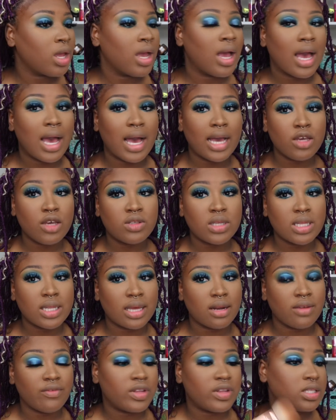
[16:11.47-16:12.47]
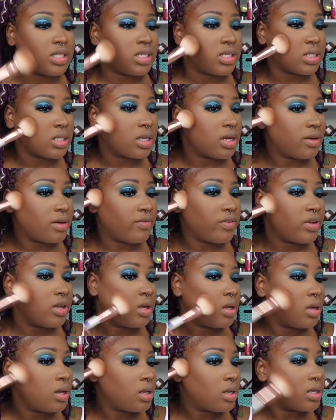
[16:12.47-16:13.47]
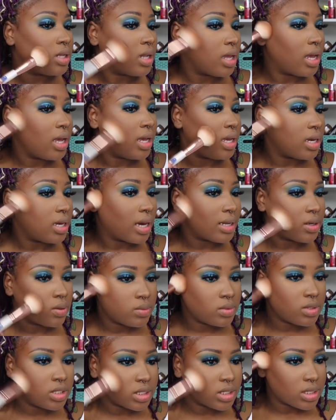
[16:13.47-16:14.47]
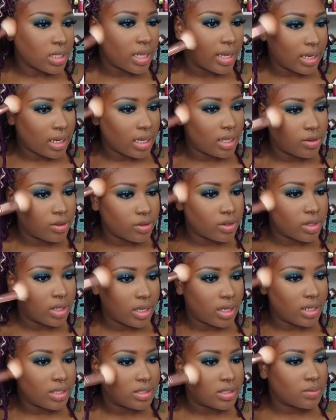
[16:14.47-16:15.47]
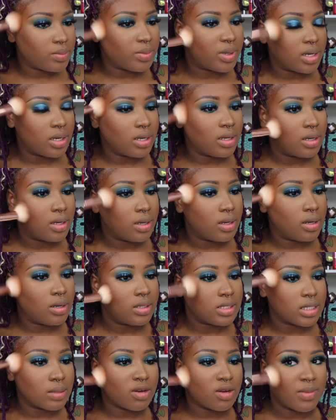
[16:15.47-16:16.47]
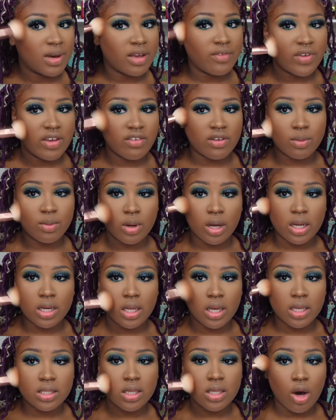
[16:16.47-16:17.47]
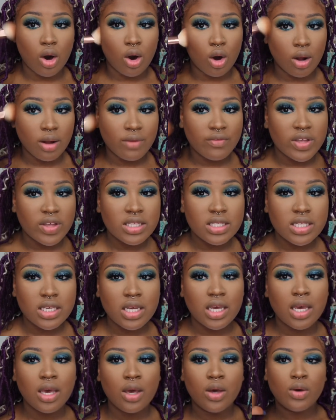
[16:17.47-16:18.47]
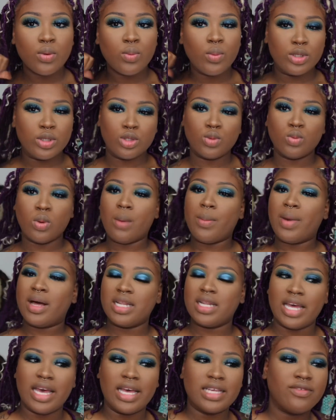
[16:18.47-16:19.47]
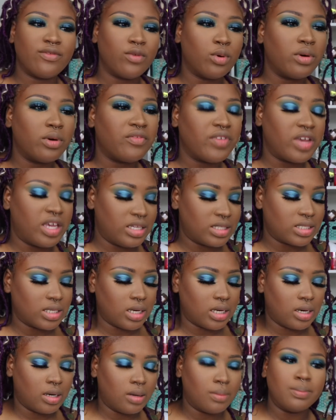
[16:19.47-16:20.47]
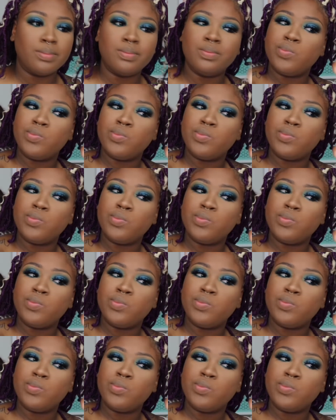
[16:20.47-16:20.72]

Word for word: I use a lot of Fenty stuff. Like, I don't dislike other things, but some of my favorite products are Fenty, which is why my last full face um,